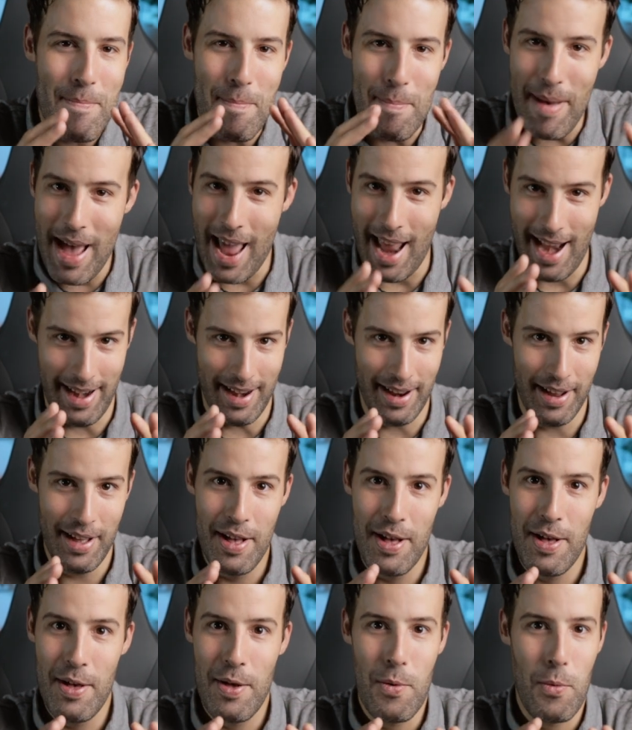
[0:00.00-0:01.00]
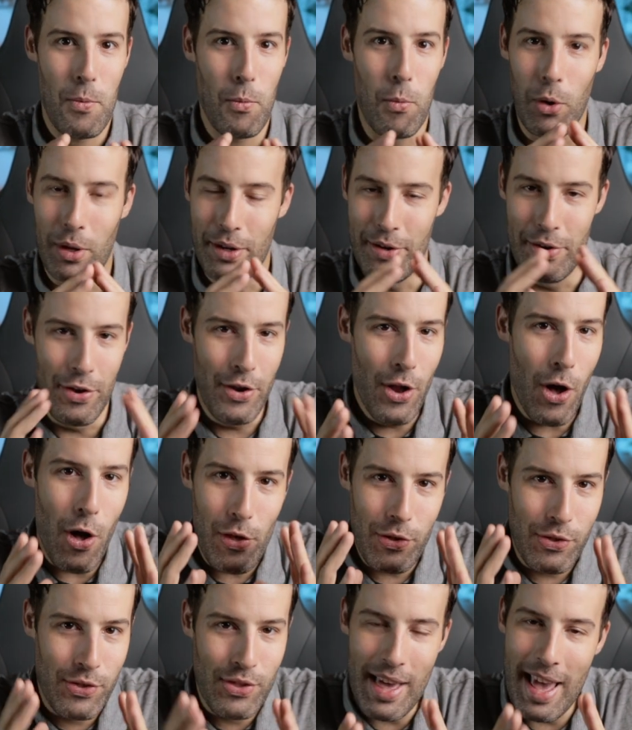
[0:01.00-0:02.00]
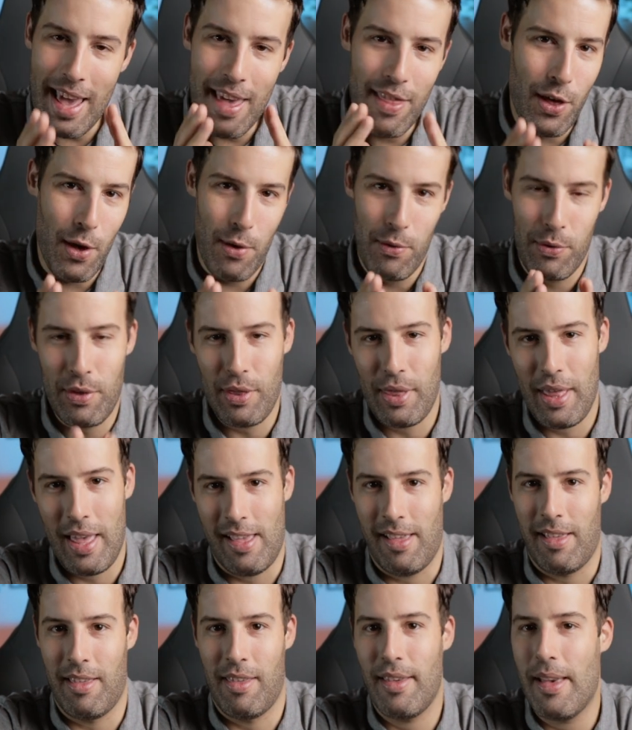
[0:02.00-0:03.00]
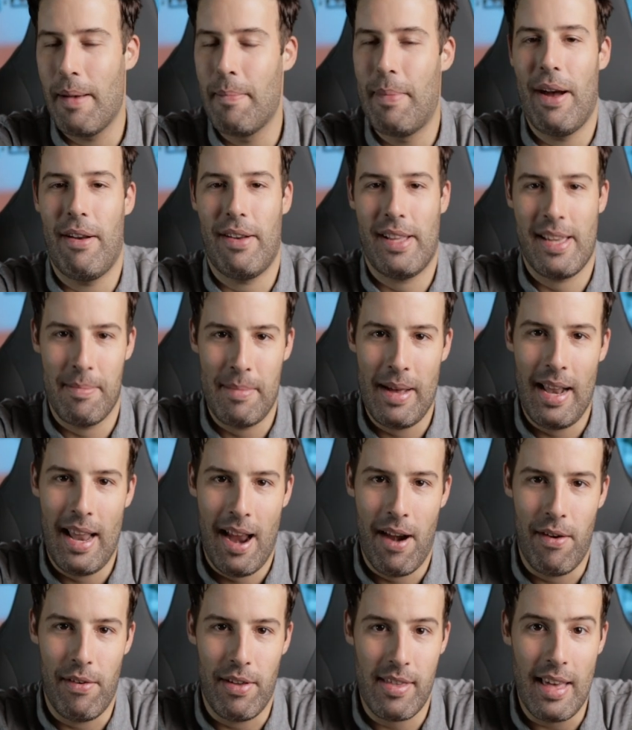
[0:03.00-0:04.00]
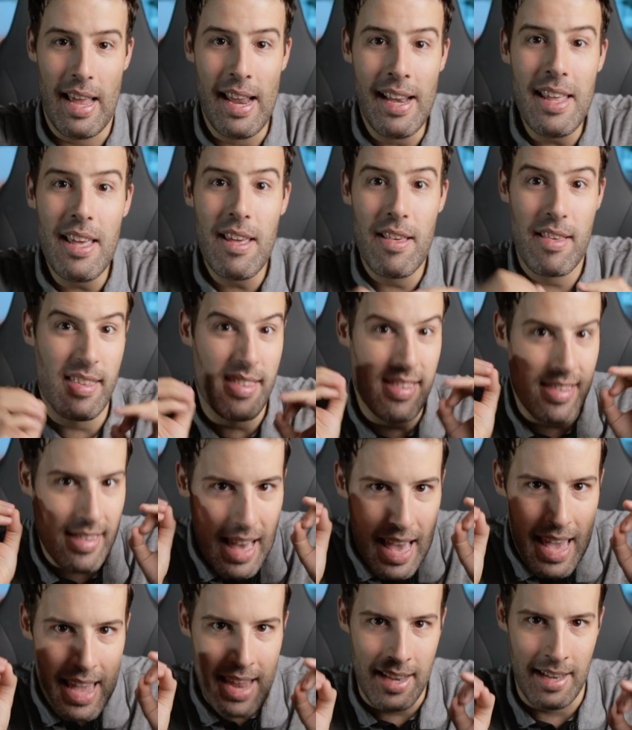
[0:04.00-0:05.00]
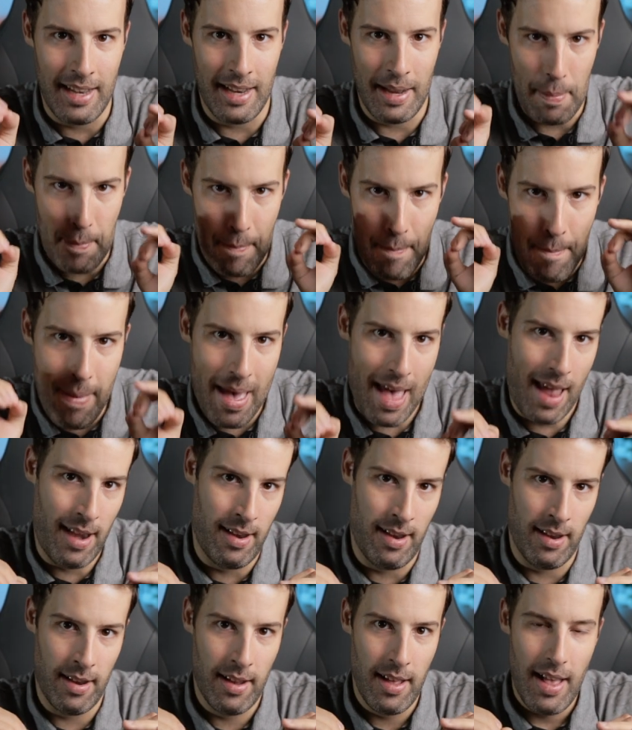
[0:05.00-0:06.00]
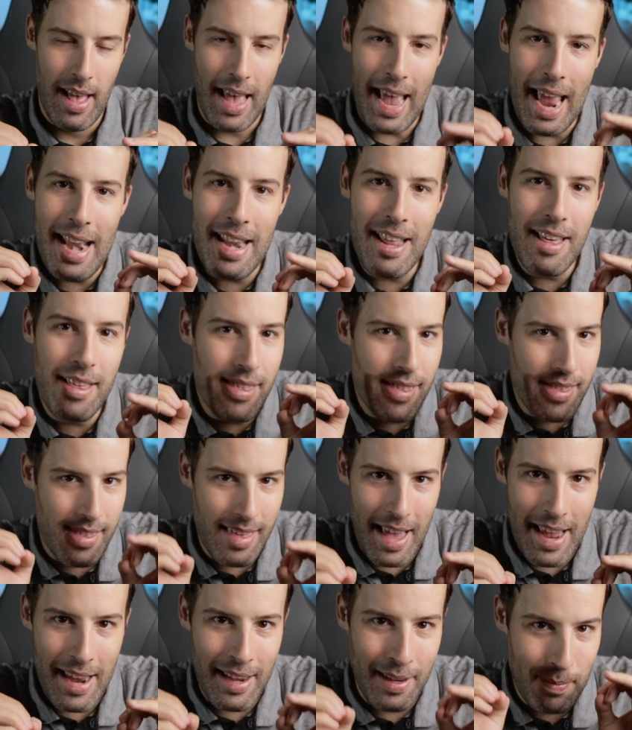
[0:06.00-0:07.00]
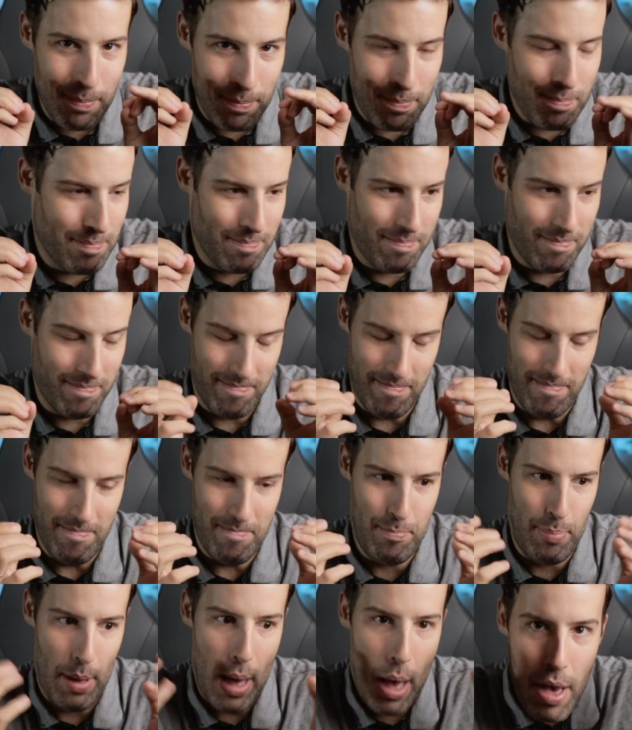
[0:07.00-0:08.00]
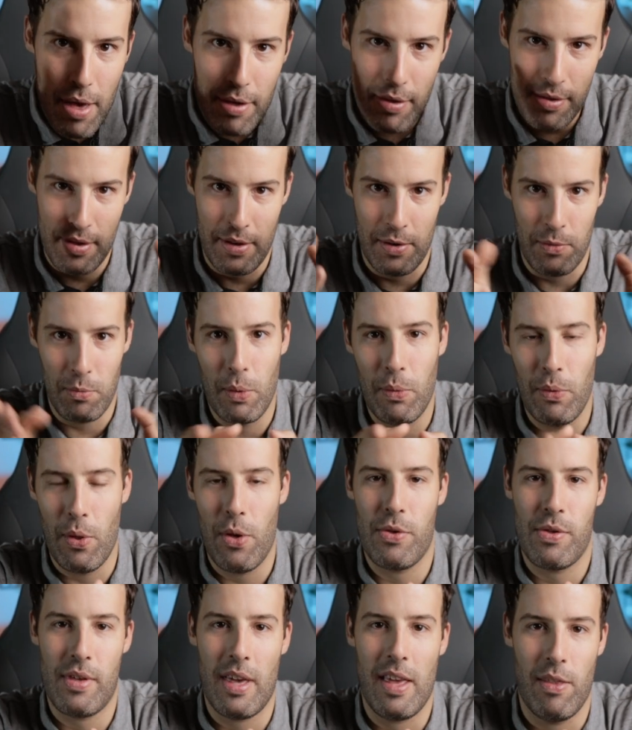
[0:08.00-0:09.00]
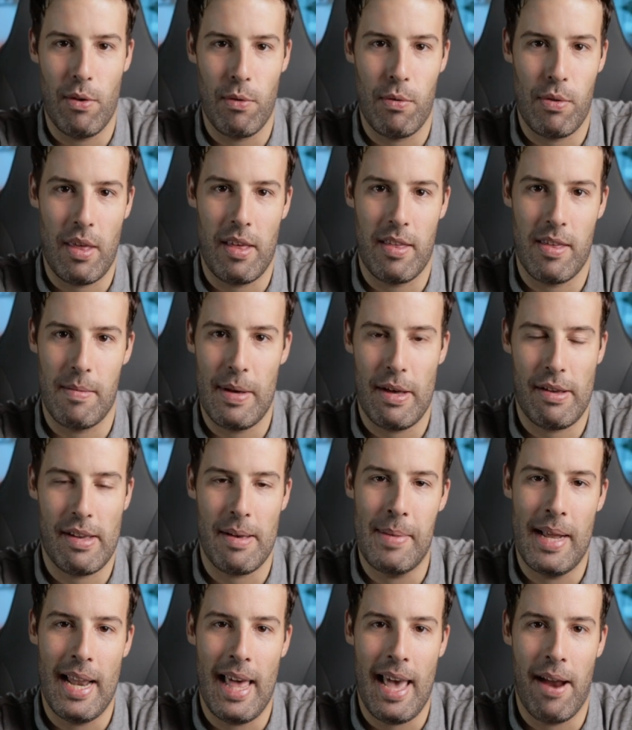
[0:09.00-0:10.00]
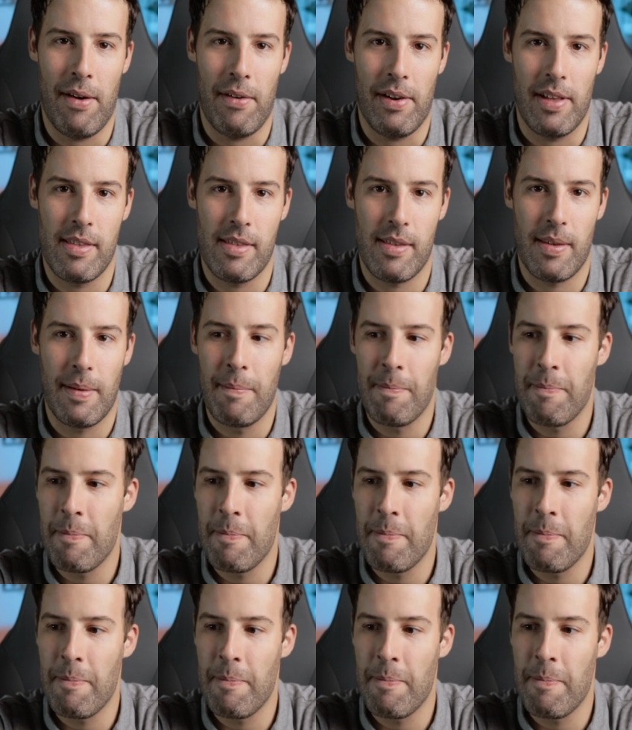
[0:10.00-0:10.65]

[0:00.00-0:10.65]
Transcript: man will not say those things about Kamala Harris. Any sane man, any sane person will not say those things about Kamala Harris.